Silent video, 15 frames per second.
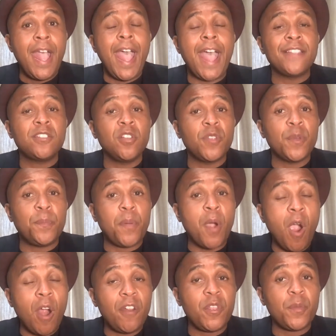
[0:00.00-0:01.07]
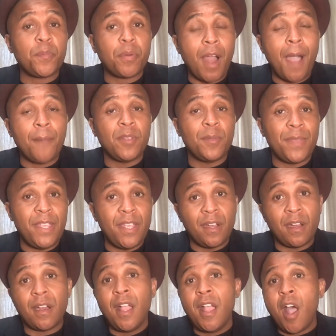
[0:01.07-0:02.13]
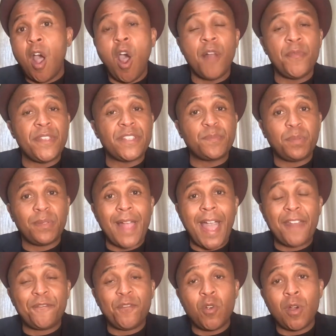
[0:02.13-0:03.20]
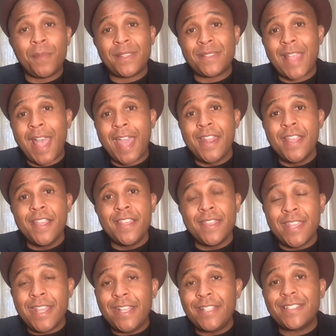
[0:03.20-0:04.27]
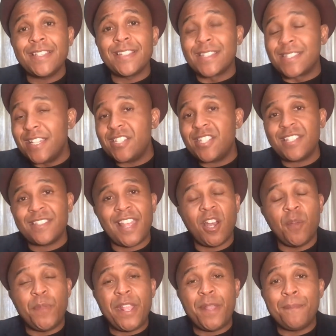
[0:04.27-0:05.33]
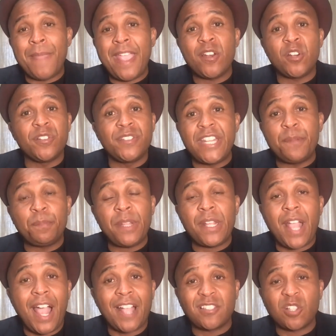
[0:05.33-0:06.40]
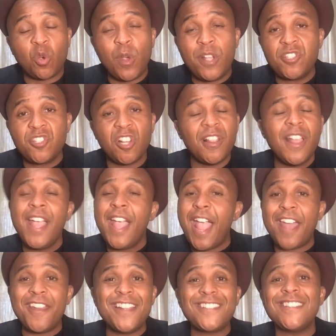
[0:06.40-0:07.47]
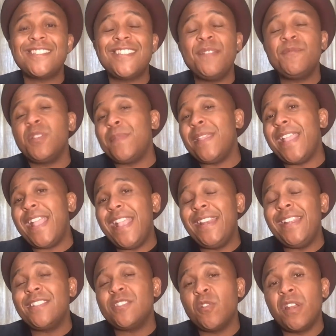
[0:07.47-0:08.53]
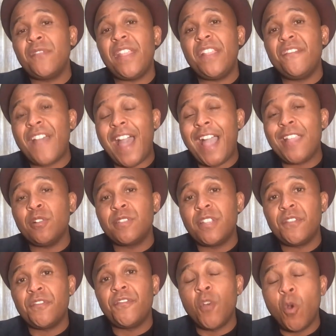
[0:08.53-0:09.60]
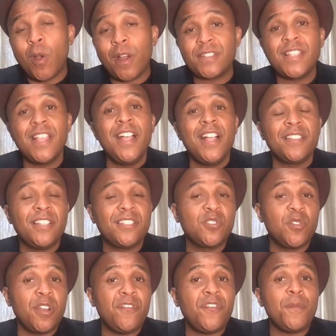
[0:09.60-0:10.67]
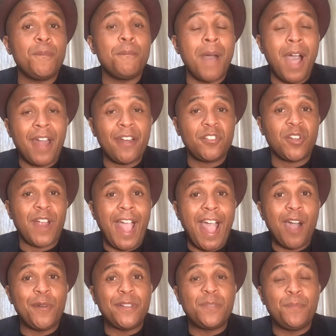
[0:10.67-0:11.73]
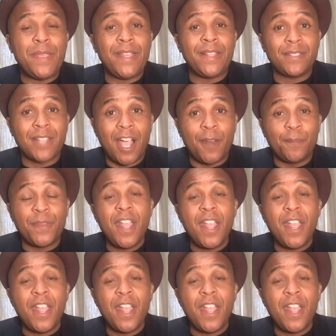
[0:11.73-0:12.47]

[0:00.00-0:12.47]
And so the part of the problem here on this platform is that these decisions that are being made are deeply consequential and doesn't seem to be any sort of evaluative force to sort of monitor how it's being done.